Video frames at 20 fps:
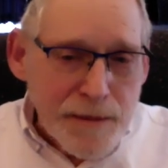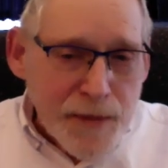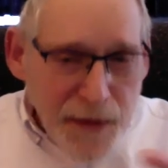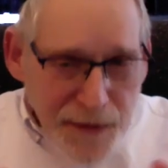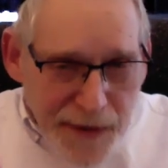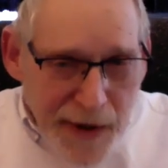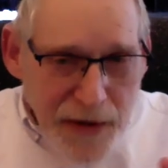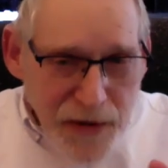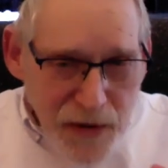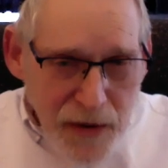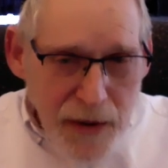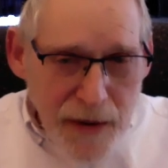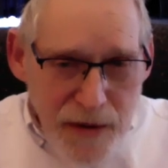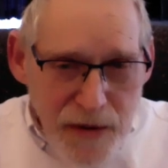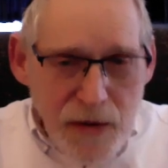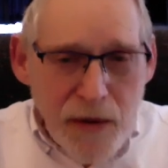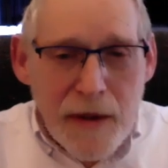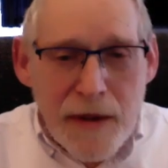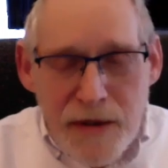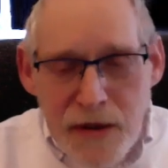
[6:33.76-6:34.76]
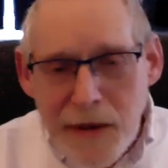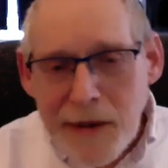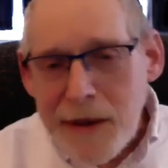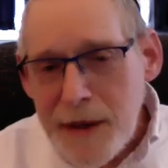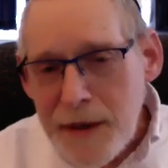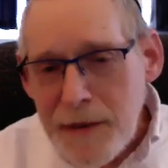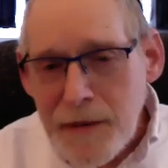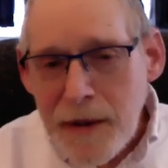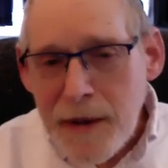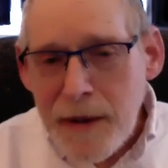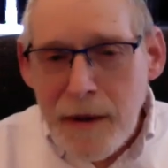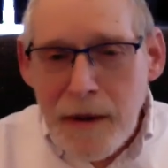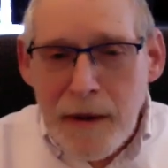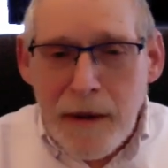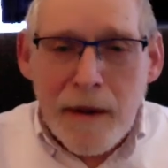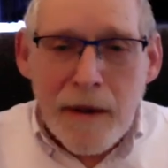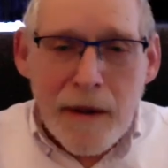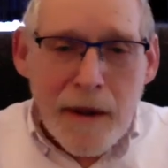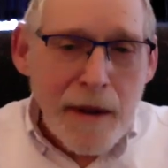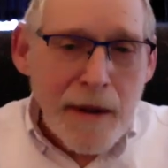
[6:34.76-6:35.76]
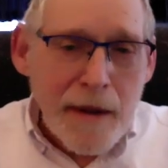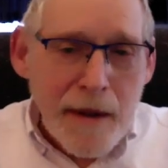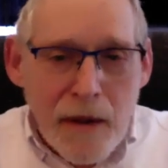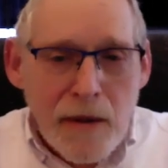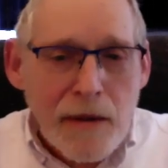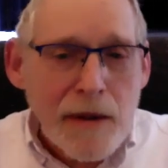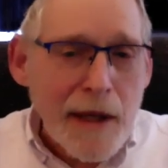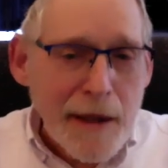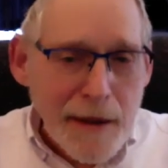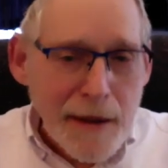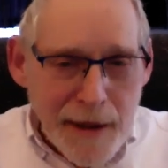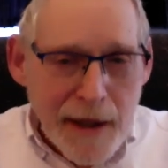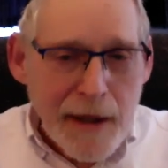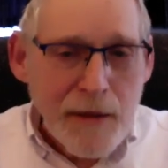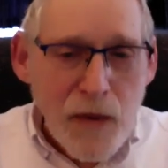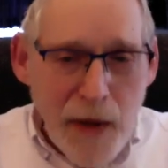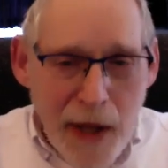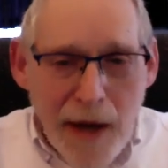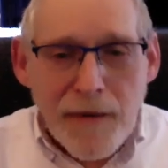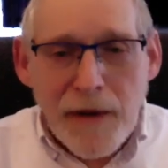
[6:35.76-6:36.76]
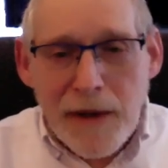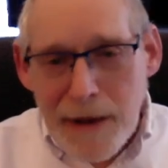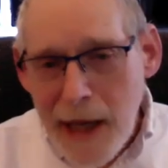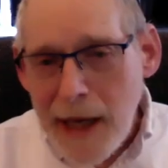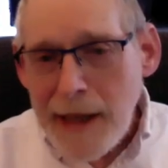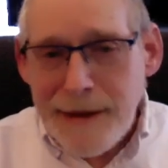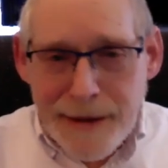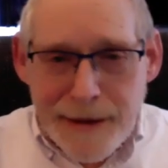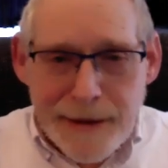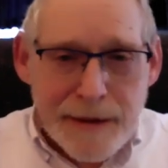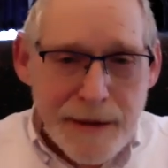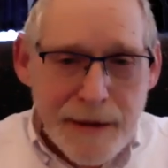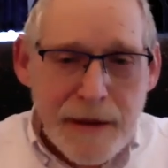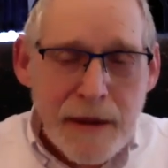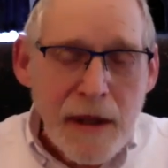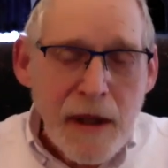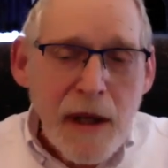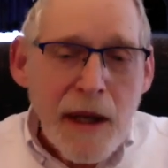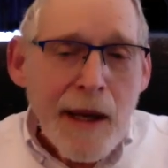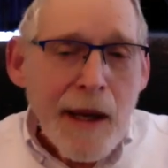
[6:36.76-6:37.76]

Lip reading: professional historians are given, like we have a license.